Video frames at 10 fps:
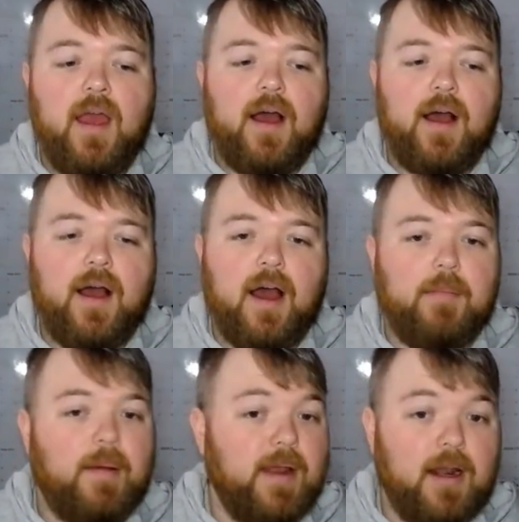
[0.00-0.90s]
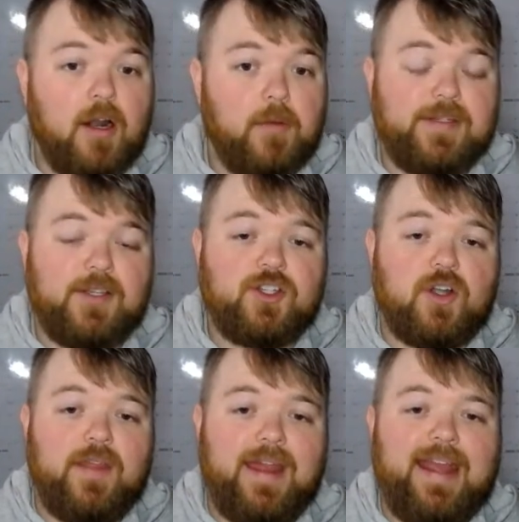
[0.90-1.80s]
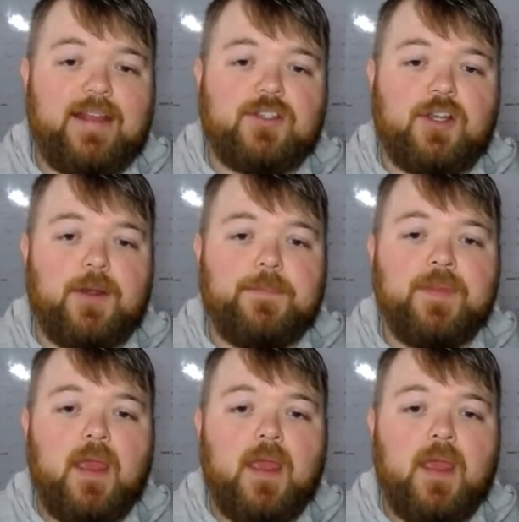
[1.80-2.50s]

I'm not 100% sure on that answer.